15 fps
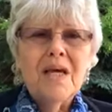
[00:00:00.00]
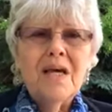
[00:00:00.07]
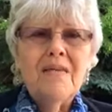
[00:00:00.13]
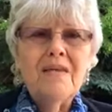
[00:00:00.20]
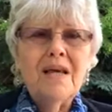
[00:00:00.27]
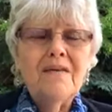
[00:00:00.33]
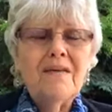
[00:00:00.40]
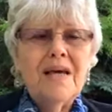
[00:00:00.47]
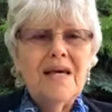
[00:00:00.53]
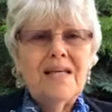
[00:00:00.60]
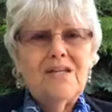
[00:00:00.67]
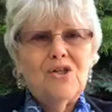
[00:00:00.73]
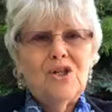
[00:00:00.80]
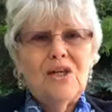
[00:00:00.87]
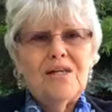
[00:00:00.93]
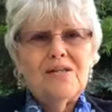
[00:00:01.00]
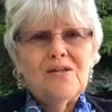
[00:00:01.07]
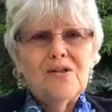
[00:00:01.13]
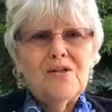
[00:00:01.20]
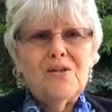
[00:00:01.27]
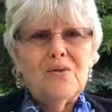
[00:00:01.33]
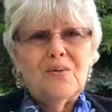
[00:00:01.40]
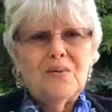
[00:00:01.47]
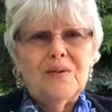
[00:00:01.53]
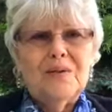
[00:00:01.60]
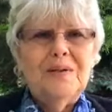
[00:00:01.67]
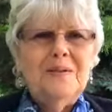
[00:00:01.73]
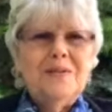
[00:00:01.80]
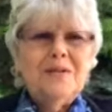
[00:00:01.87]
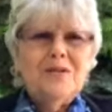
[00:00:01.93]
And then I've had a chance to
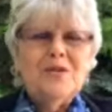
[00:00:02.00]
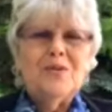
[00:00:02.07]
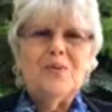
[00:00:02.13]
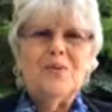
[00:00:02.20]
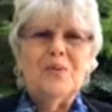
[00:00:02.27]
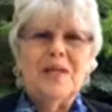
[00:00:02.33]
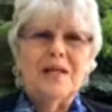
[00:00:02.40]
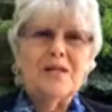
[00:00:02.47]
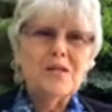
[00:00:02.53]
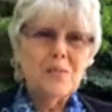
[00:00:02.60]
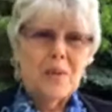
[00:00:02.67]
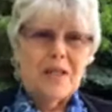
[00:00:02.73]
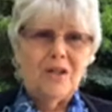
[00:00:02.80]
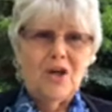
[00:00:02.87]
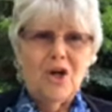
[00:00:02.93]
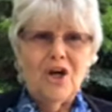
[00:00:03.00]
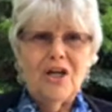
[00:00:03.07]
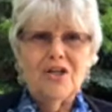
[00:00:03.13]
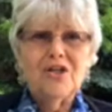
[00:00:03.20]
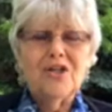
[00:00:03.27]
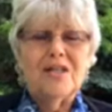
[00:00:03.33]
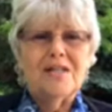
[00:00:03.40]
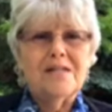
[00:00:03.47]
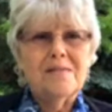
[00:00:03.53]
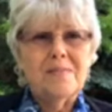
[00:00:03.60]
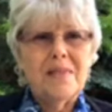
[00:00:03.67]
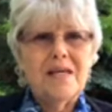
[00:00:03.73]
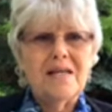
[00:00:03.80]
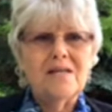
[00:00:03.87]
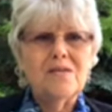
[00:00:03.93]
do like a sweat lodge and some
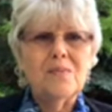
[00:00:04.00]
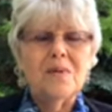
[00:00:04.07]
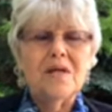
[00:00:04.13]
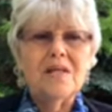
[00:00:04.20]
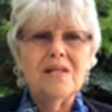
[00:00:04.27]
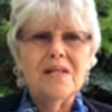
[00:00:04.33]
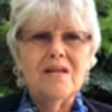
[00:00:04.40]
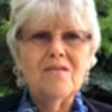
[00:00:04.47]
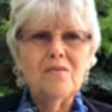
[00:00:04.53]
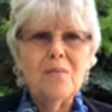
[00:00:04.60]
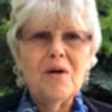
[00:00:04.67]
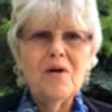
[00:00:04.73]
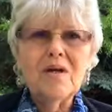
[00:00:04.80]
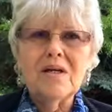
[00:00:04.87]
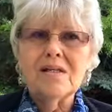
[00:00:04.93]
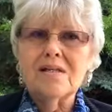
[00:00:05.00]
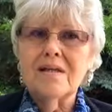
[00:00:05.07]
things with Native Americans.